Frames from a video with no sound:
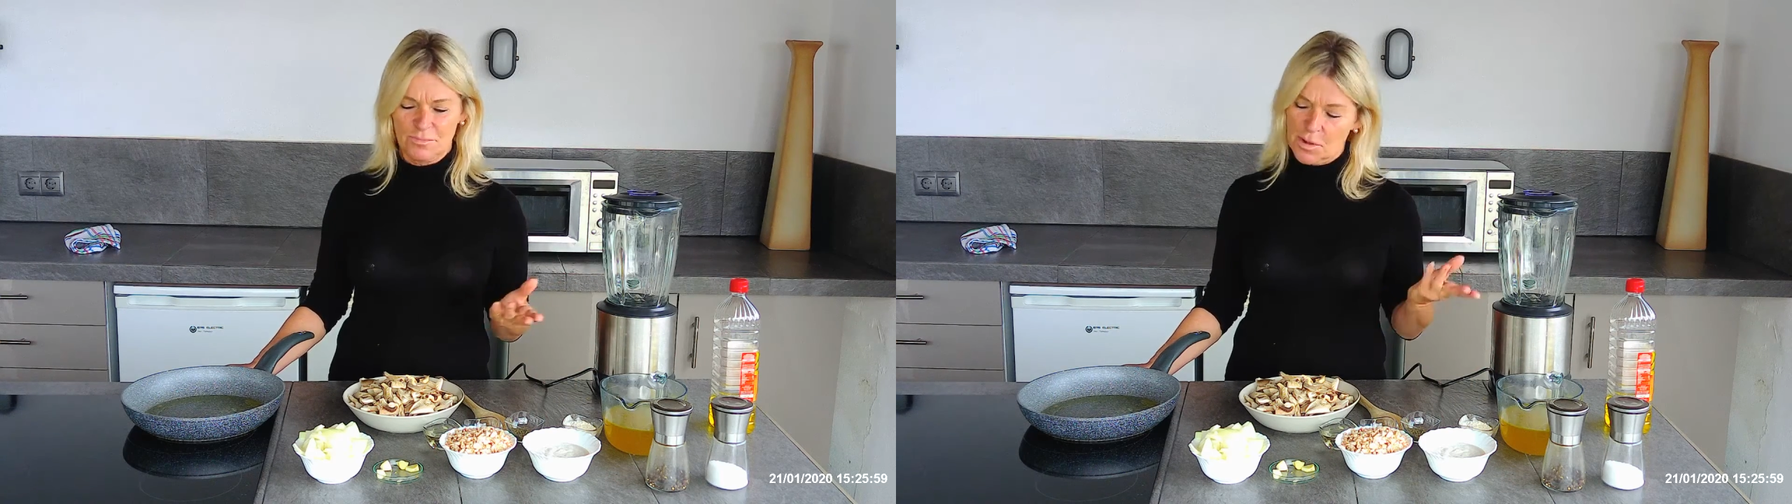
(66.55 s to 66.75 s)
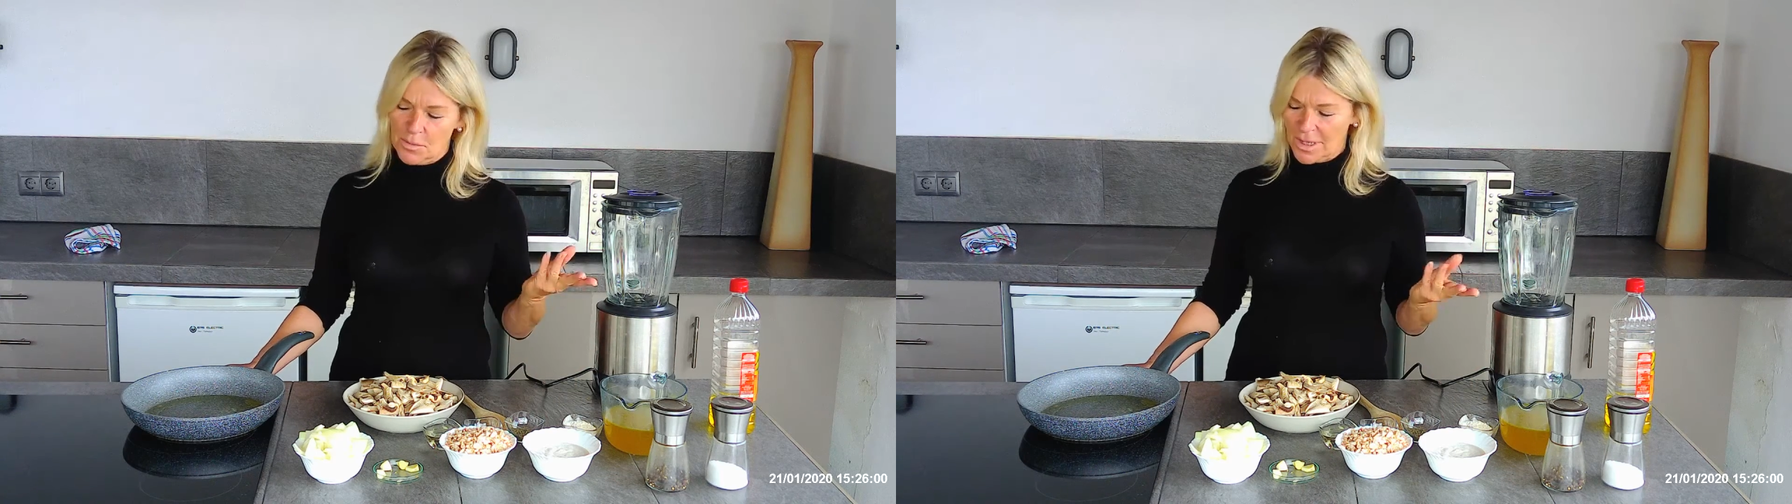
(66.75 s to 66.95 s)

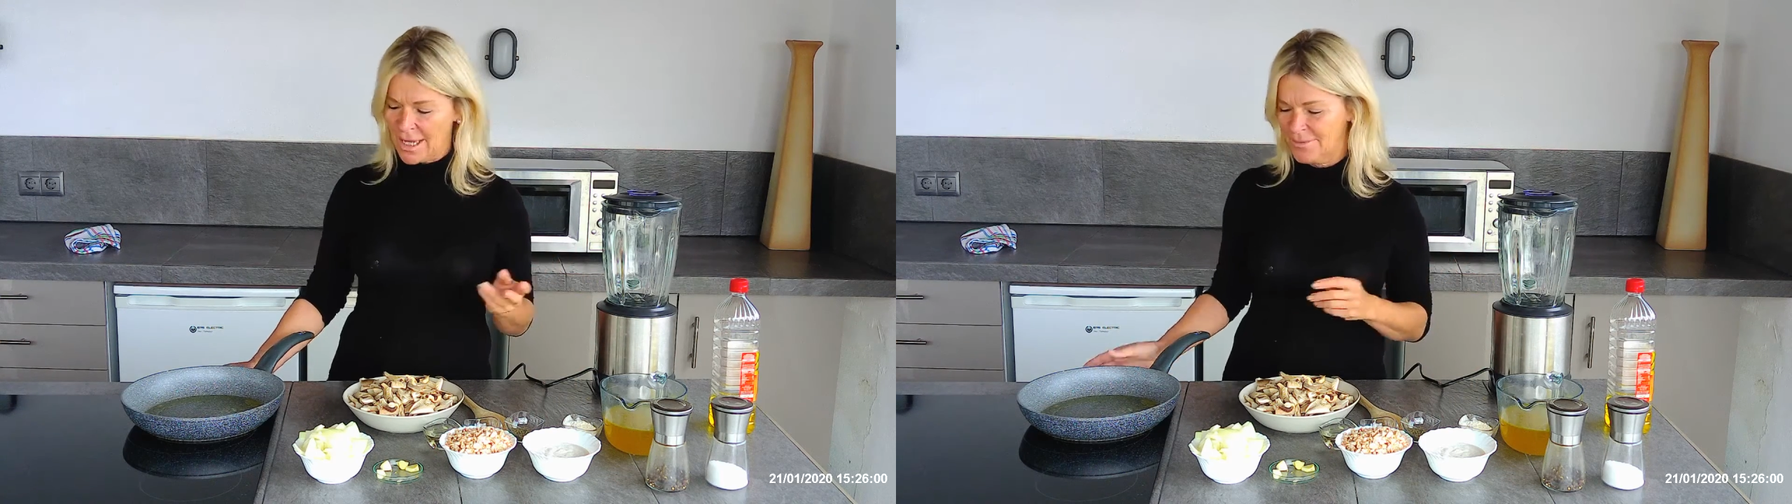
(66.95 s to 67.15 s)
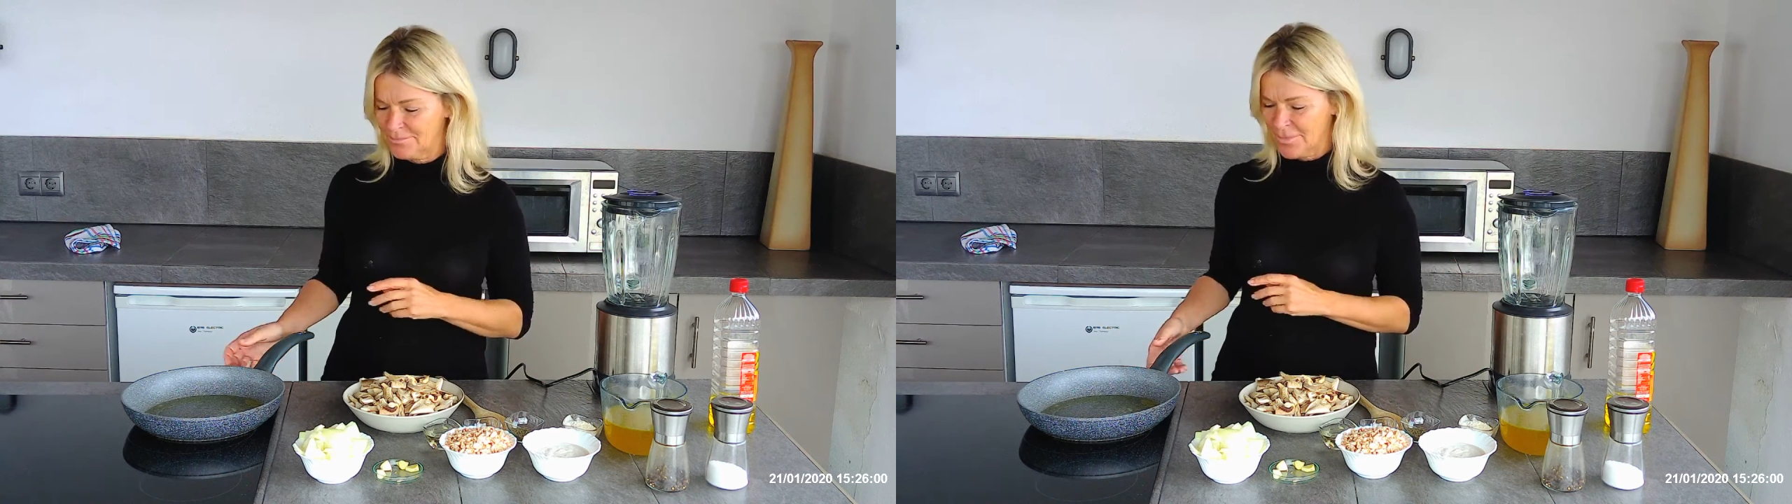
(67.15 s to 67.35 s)
Okay,
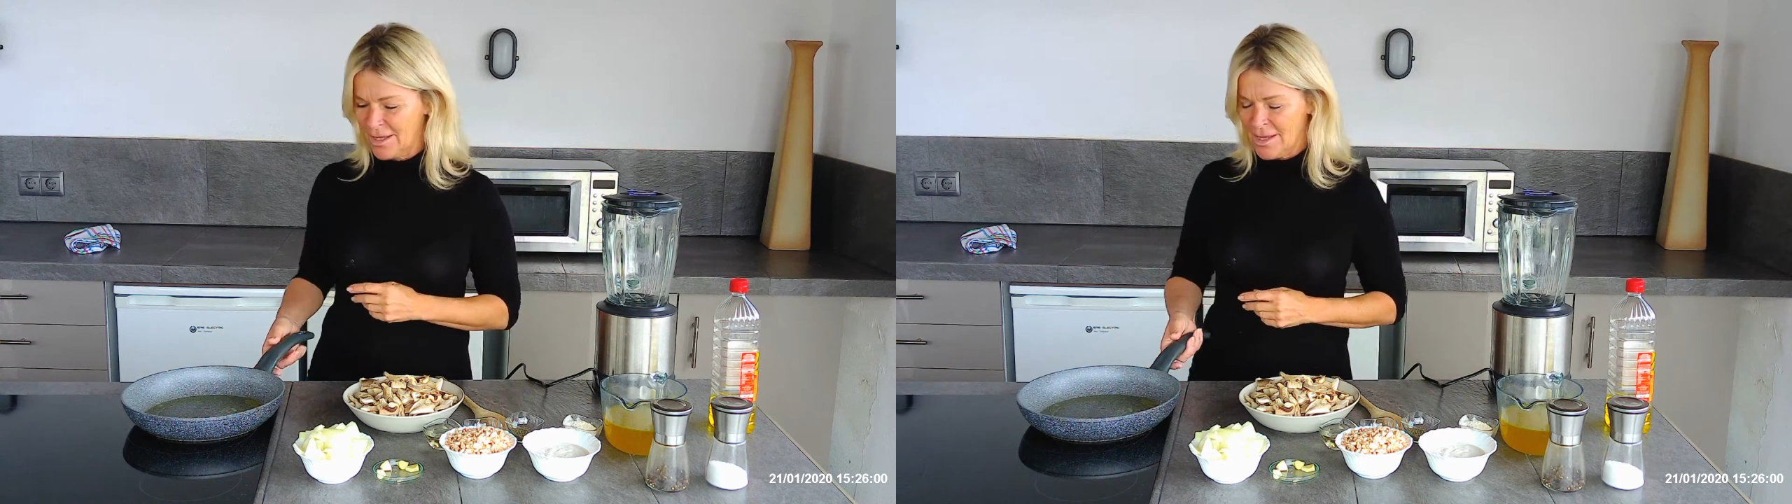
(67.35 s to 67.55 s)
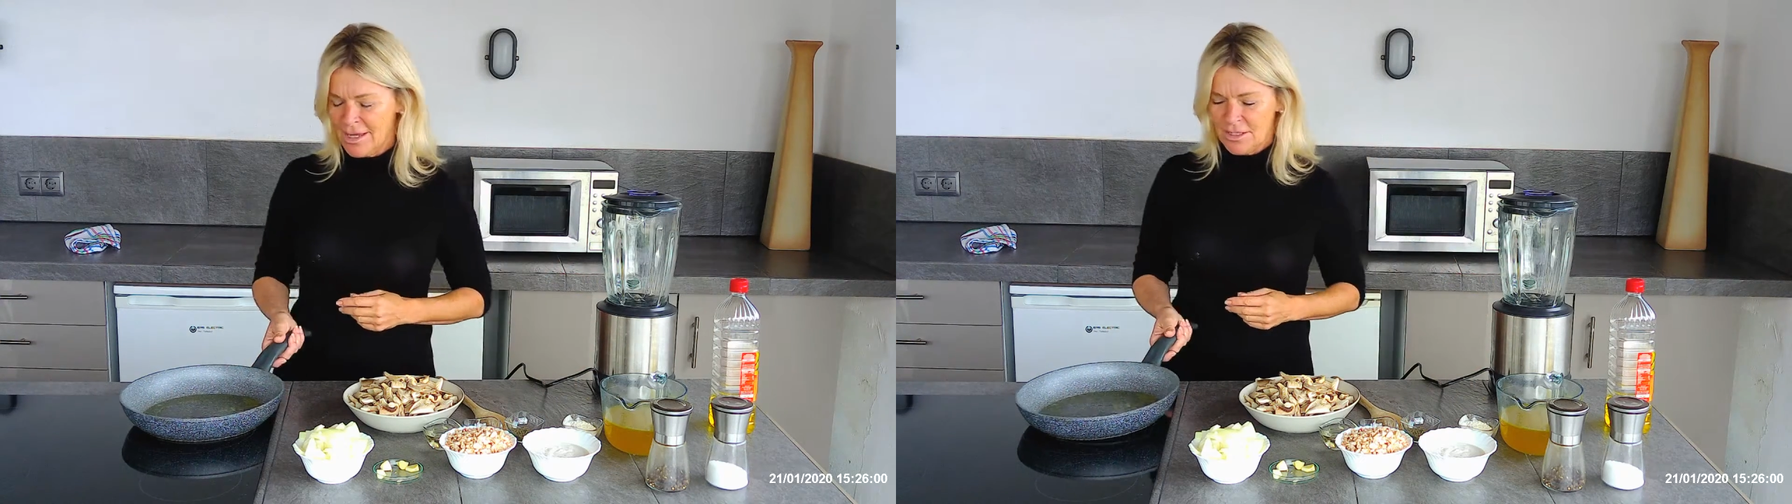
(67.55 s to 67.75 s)

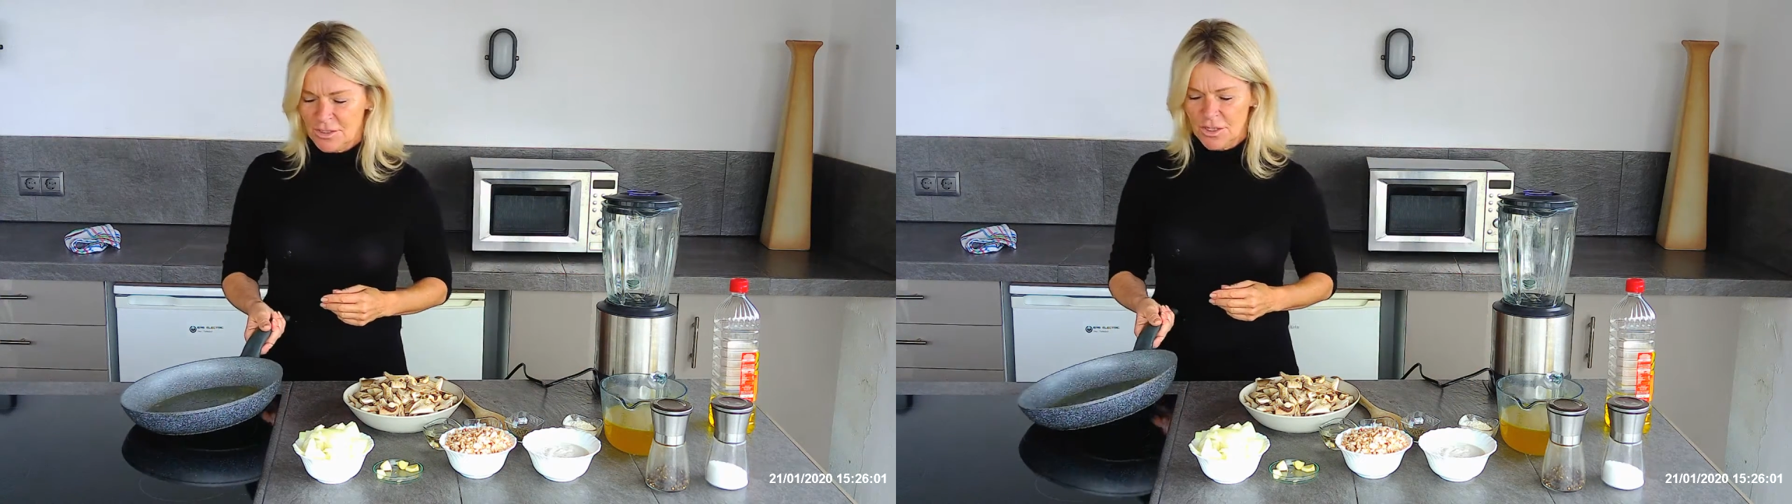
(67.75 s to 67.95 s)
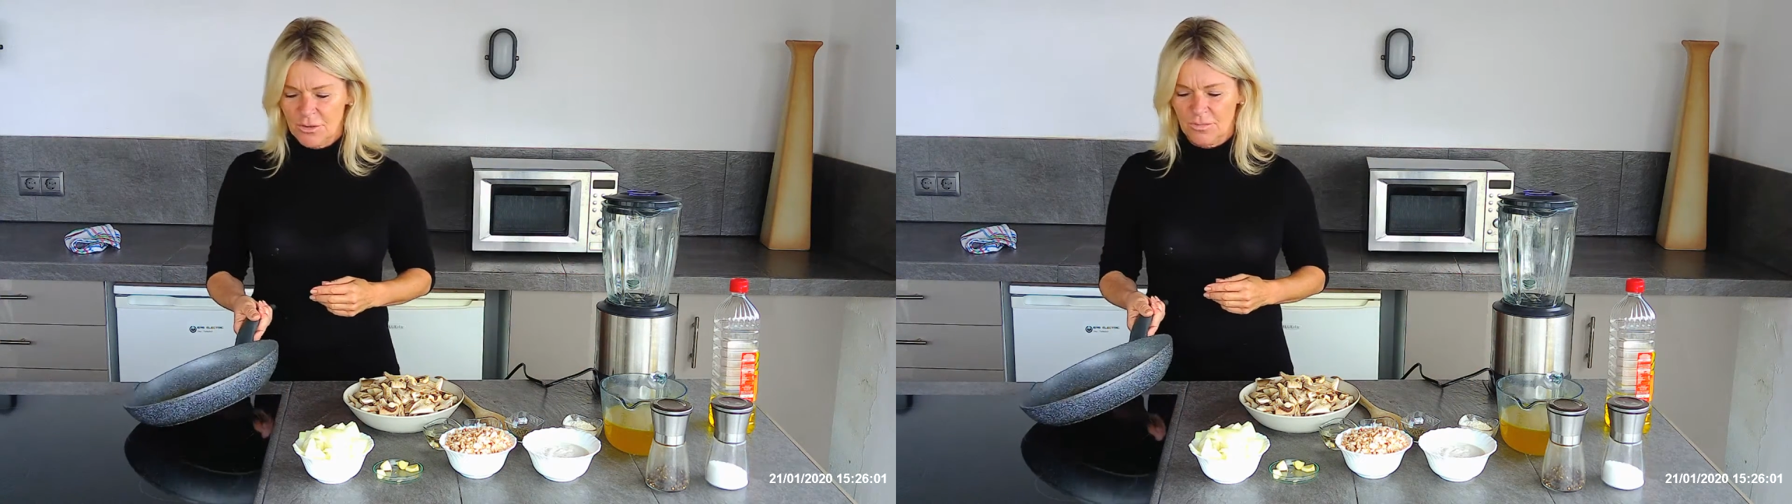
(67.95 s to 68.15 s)

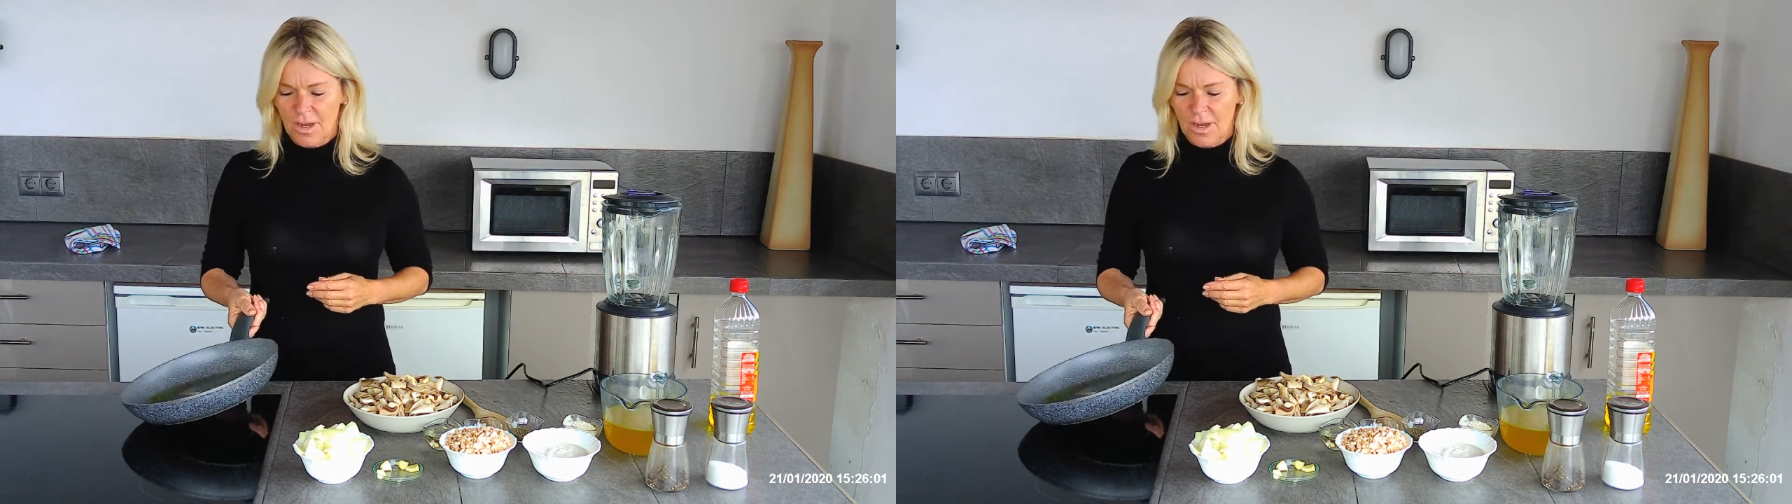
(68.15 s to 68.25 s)
so